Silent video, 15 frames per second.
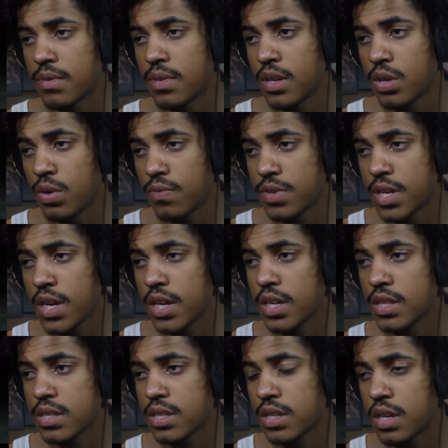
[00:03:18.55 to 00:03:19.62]
that you've
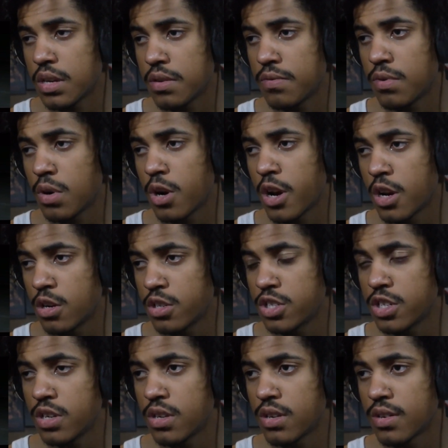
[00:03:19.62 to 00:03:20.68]
taken to give your
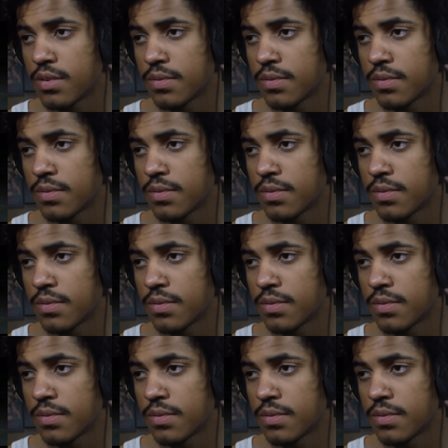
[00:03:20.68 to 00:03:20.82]
energy.